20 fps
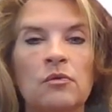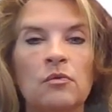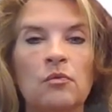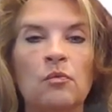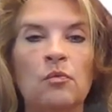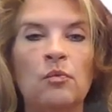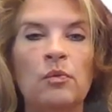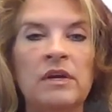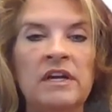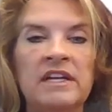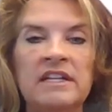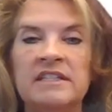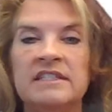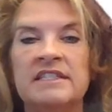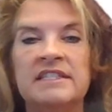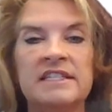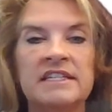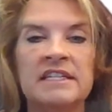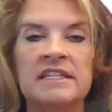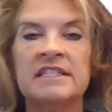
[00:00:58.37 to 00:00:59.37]
we
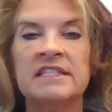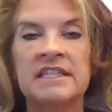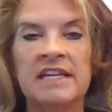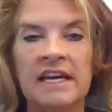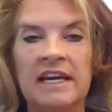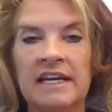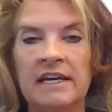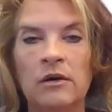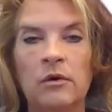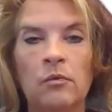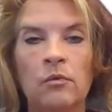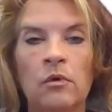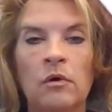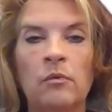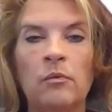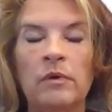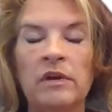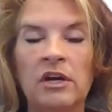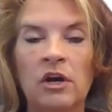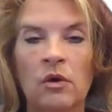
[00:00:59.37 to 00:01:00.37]
dictate
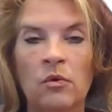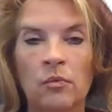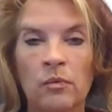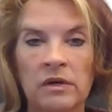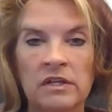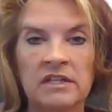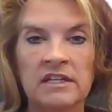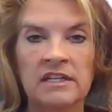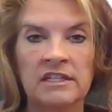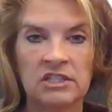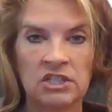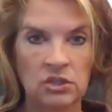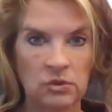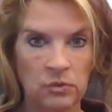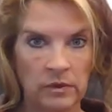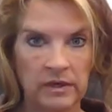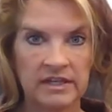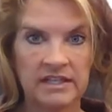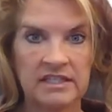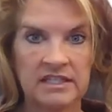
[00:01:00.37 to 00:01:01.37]
what we are willing
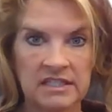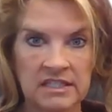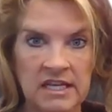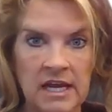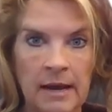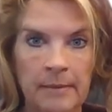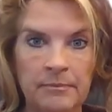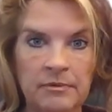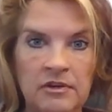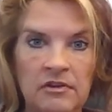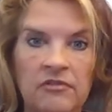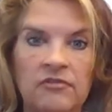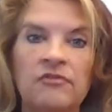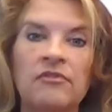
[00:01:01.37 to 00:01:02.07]
to accept